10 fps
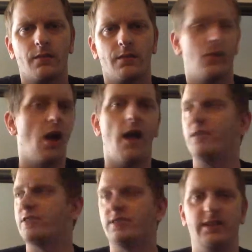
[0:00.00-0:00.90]
They're
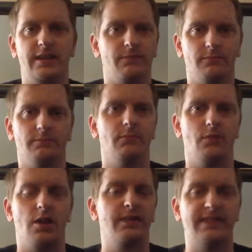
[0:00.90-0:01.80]
obviously
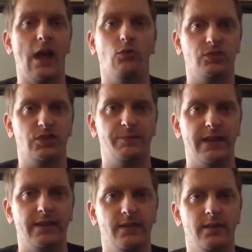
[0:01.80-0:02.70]
on a
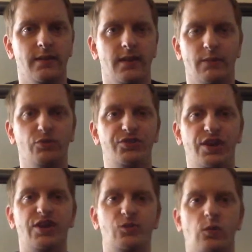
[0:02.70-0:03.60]
downspin, and Bruce
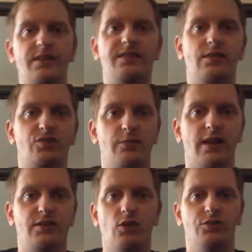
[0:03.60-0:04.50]
Arians was their interim
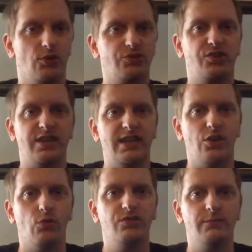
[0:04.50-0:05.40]
head coach. Don't you think he
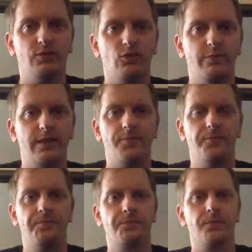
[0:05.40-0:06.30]
knows them a little bit?
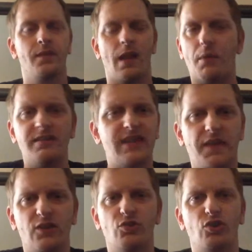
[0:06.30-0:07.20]
I'm not saying the
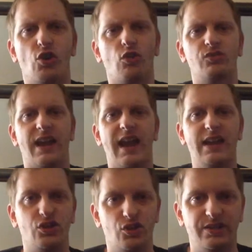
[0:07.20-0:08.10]
Arizona Cardinals ain't
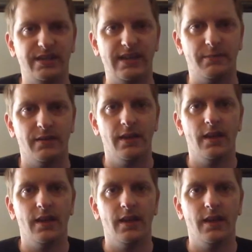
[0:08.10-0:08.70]
a good team.